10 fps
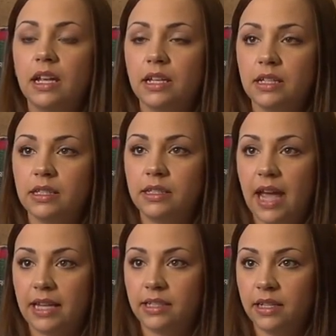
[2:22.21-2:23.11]
is
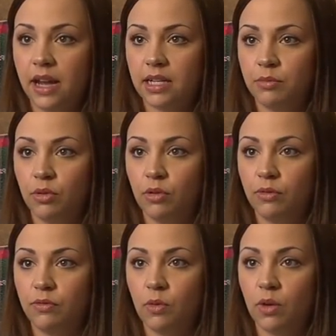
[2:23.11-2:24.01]
tax deductible
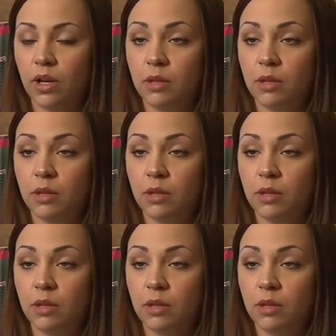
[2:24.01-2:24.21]
for